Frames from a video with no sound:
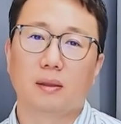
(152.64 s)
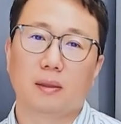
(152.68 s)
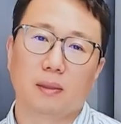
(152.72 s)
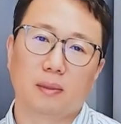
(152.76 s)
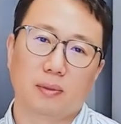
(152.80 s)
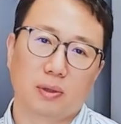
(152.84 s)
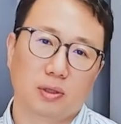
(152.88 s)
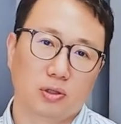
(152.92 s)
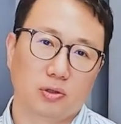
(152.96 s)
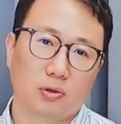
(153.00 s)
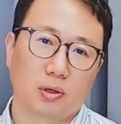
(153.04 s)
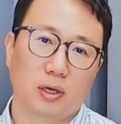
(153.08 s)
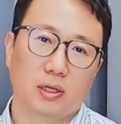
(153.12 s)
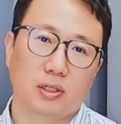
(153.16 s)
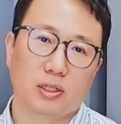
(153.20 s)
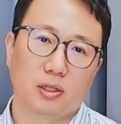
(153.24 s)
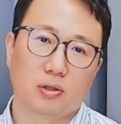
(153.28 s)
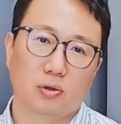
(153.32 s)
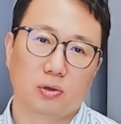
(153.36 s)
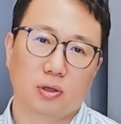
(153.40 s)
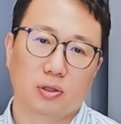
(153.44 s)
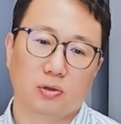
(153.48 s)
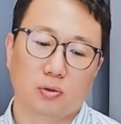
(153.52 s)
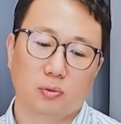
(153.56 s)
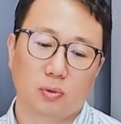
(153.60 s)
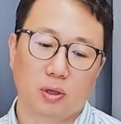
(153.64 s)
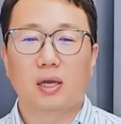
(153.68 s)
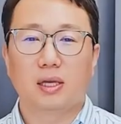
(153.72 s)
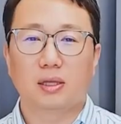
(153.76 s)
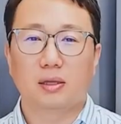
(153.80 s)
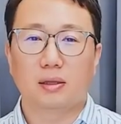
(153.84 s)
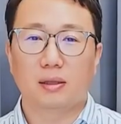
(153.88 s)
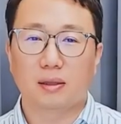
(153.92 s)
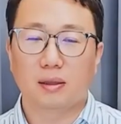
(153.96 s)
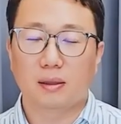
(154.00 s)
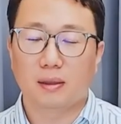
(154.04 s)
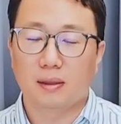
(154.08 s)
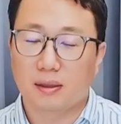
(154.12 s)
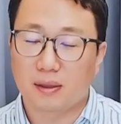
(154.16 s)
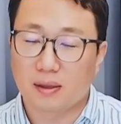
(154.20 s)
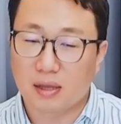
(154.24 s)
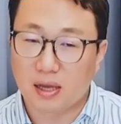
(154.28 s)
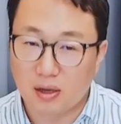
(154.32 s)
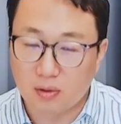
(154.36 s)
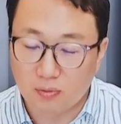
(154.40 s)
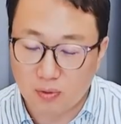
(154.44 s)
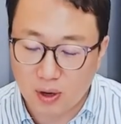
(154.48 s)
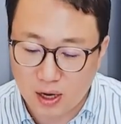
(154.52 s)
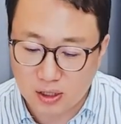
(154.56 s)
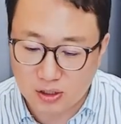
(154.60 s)
The stress interest rate
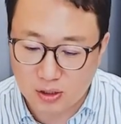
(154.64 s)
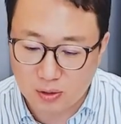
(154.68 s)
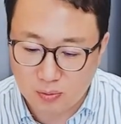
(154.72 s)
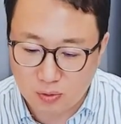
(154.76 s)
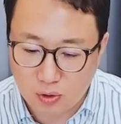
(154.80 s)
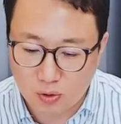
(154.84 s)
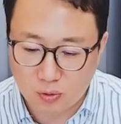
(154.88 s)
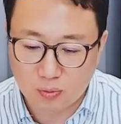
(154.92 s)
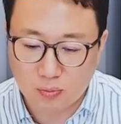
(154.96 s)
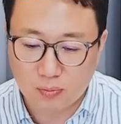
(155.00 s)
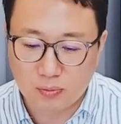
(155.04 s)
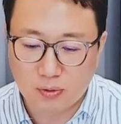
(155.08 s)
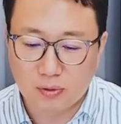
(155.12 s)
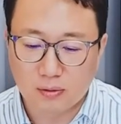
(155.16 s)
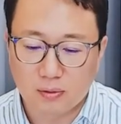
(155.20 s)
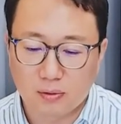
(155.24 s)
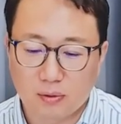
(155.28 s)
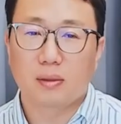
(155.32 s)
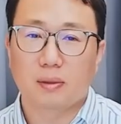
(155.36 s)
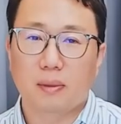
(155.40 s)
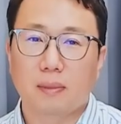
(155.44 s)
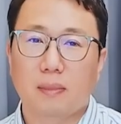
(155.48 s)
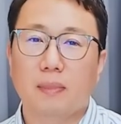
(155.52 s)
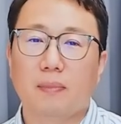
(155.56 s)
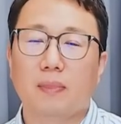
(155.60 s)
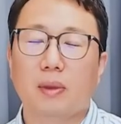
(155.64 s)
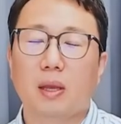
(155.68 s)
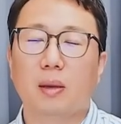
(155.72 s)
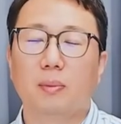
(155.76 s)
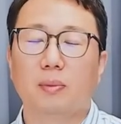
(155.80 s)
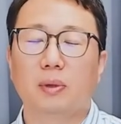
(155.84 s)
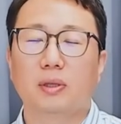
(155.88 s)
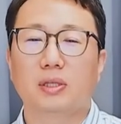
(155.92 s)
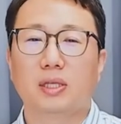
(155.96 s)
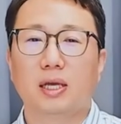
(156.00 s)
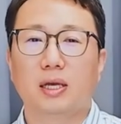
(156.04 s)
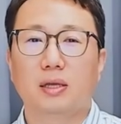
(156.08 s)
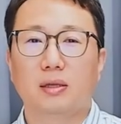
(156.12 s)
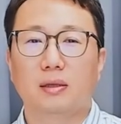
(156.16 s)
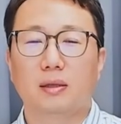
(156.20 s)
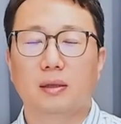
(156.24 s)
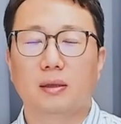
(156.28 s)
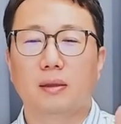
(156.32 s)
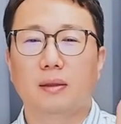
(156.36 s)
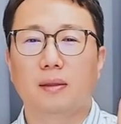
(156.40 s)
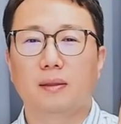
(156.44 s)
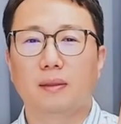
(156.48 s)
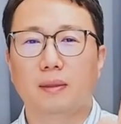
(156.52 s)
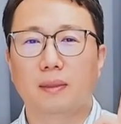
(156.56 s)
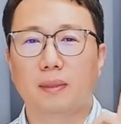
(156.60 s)
can rise up to 3%.
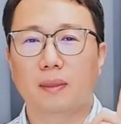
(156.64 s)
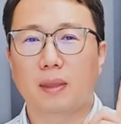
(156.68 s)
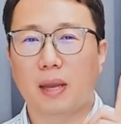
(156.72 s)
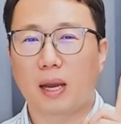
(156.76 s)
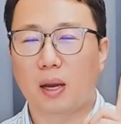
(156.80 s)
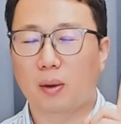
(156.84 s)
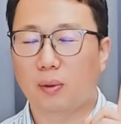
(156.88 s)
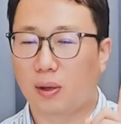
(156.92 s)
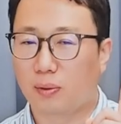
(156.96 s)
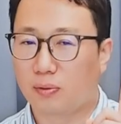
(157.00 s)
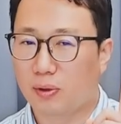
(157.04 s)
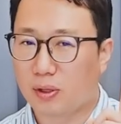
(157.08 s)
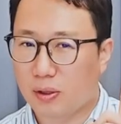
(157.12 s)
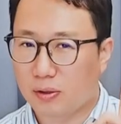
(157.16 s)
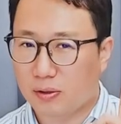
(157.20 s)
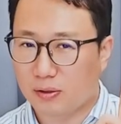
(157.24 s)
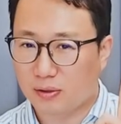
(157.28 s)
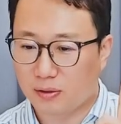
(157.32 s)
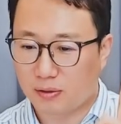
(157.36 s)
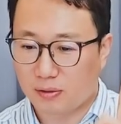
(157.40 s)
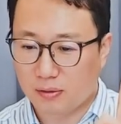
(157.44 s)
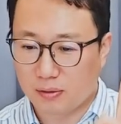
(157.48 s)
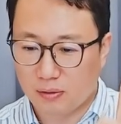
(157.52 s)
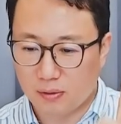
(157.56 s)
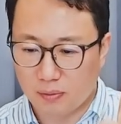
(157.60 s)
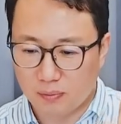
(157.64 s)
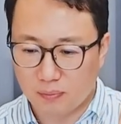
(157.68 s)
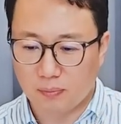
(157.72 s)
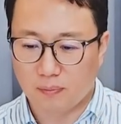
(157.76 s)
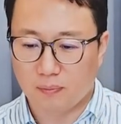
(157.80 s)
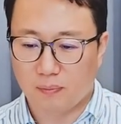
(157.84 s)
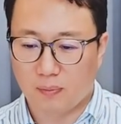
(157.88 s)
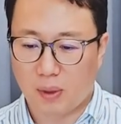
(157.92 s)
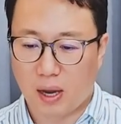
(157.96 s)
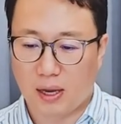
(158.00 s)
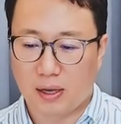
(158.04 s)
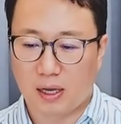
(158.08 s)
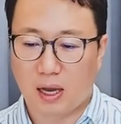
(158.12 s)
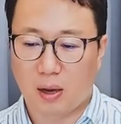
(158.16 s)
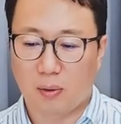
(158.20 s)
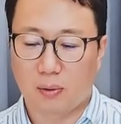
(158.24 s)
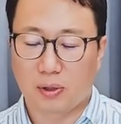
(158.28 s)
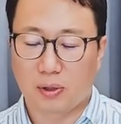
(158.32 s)
However, right now